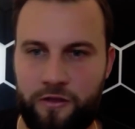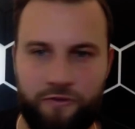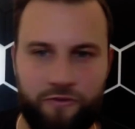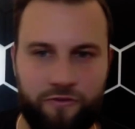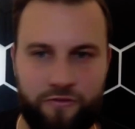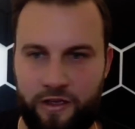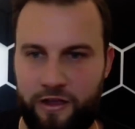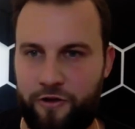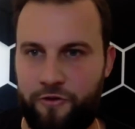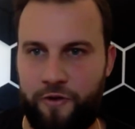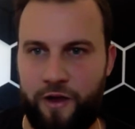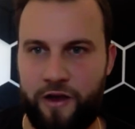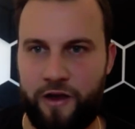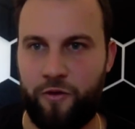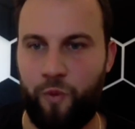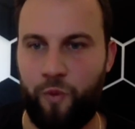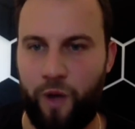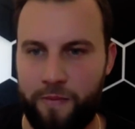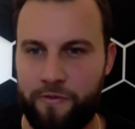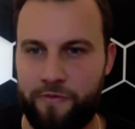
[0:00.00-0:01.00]
just like create a
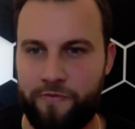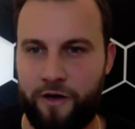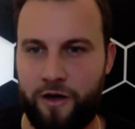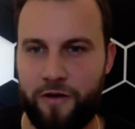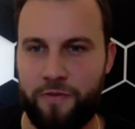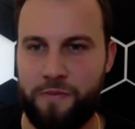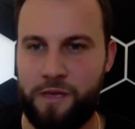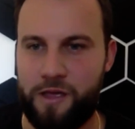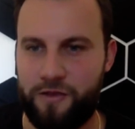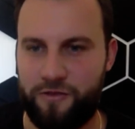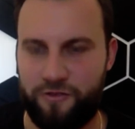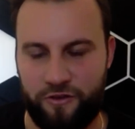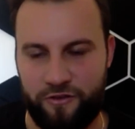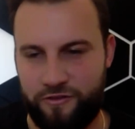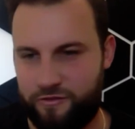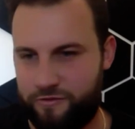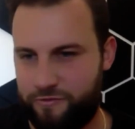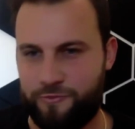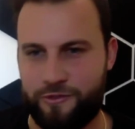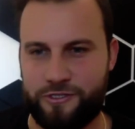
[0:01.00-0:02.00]
web of
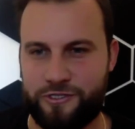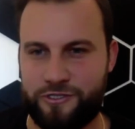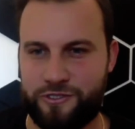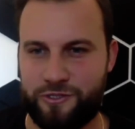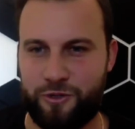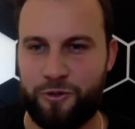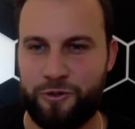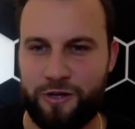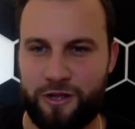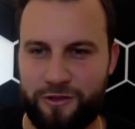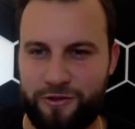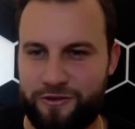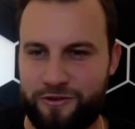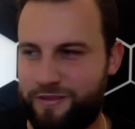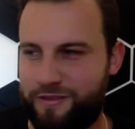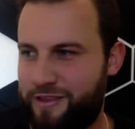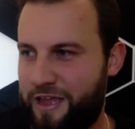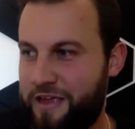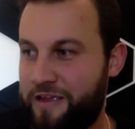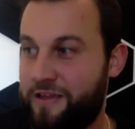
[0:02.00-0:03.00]
automations, which is a whole nother
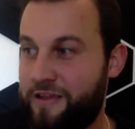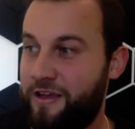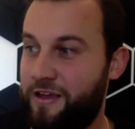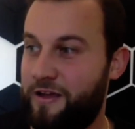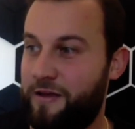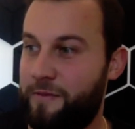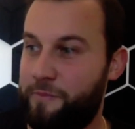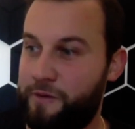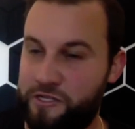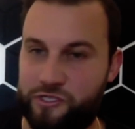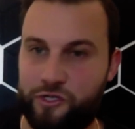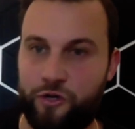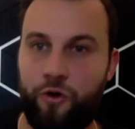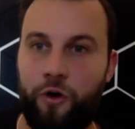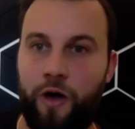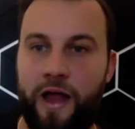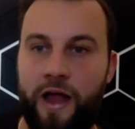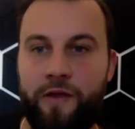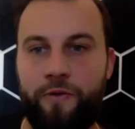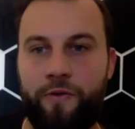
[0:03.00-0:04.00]
thing. But it's
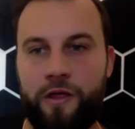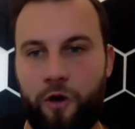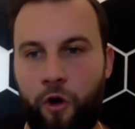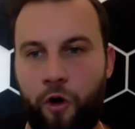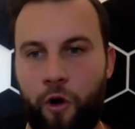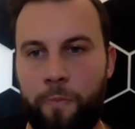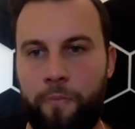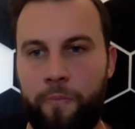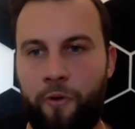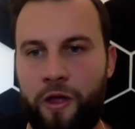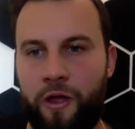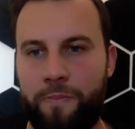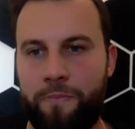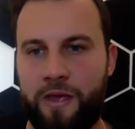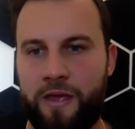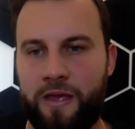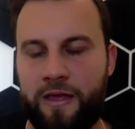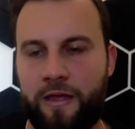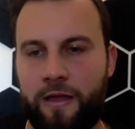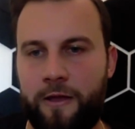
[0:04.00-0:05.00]
cool. Anyway, the whole point
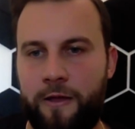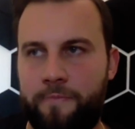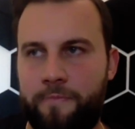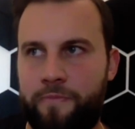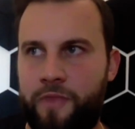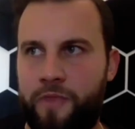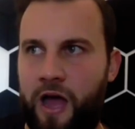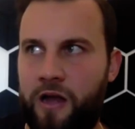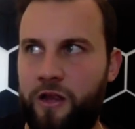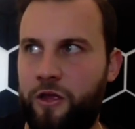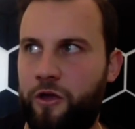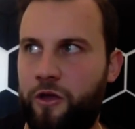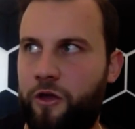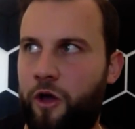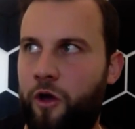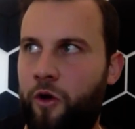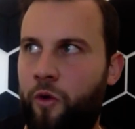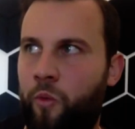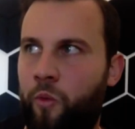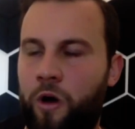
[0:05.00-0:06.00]
being, how do you
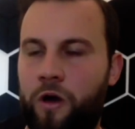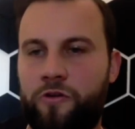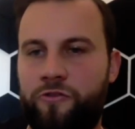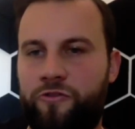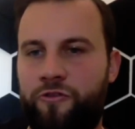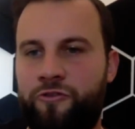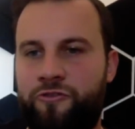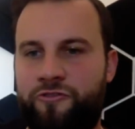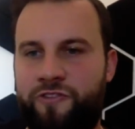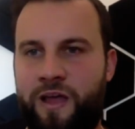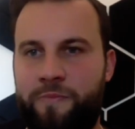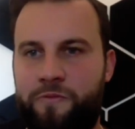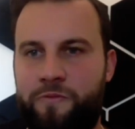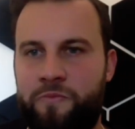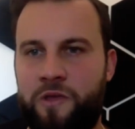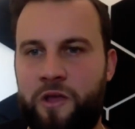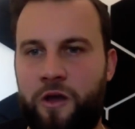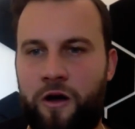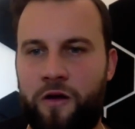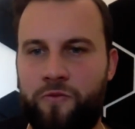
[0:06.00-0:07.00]
go one or two steps
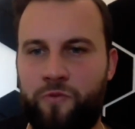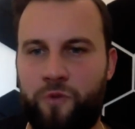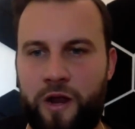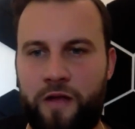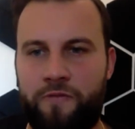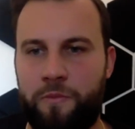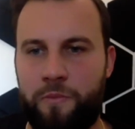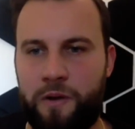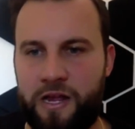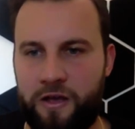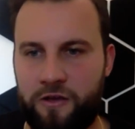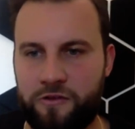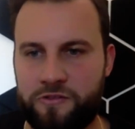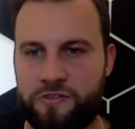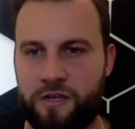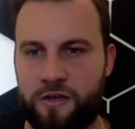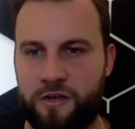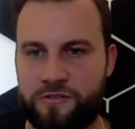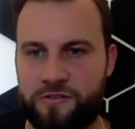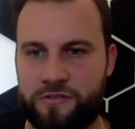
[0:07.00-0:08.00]
beyond what everybody else
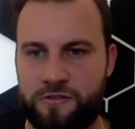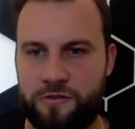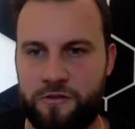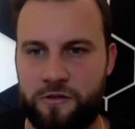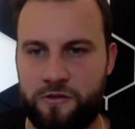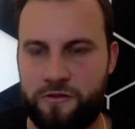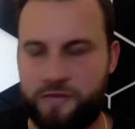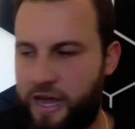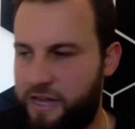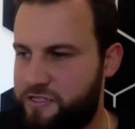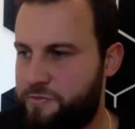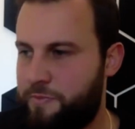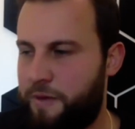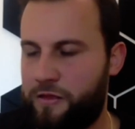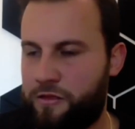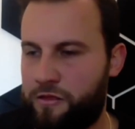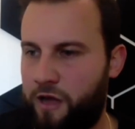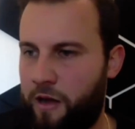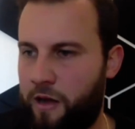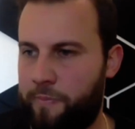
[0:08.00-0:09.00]
does? That's my
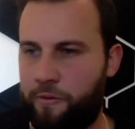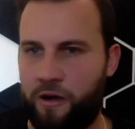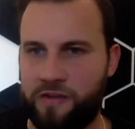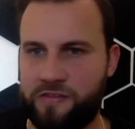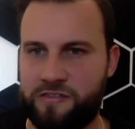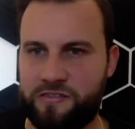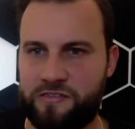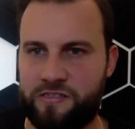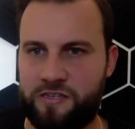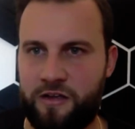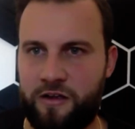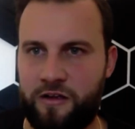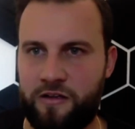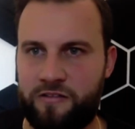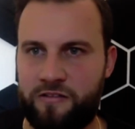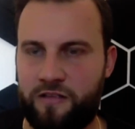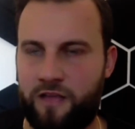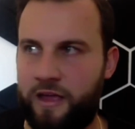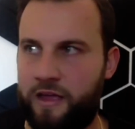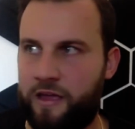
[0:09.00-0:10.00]
thought process here.
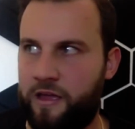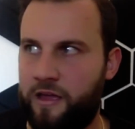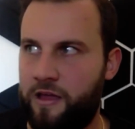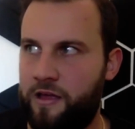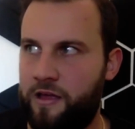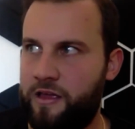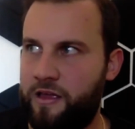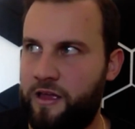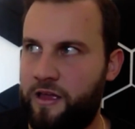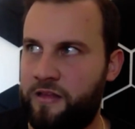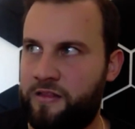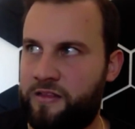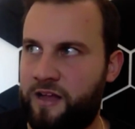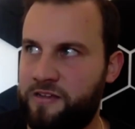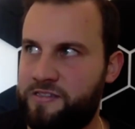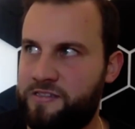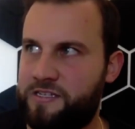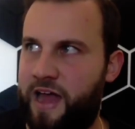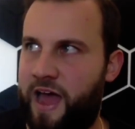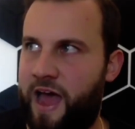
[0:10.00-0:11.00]
It's like, it
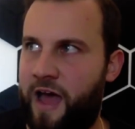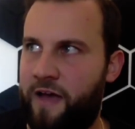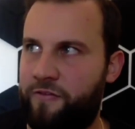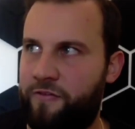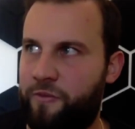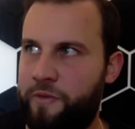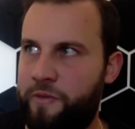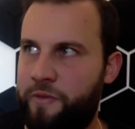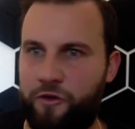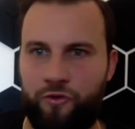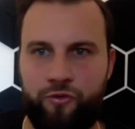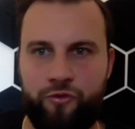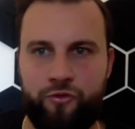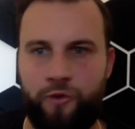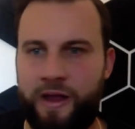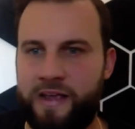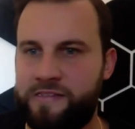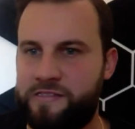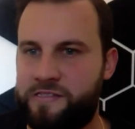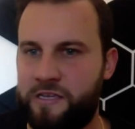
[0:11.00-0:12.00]
doesn't have to be
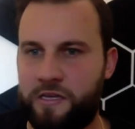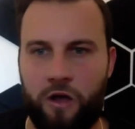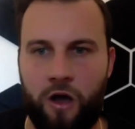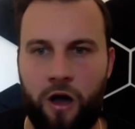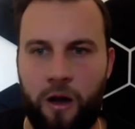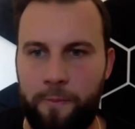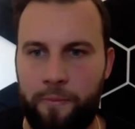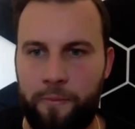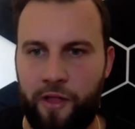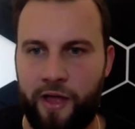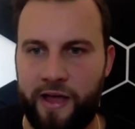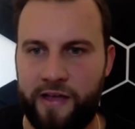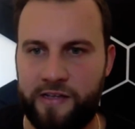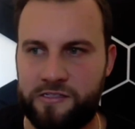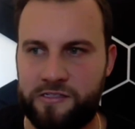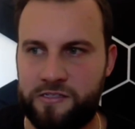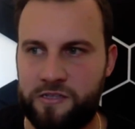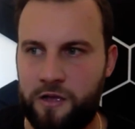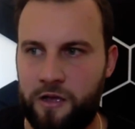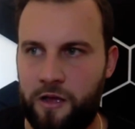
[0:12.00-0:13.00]
crazy complex.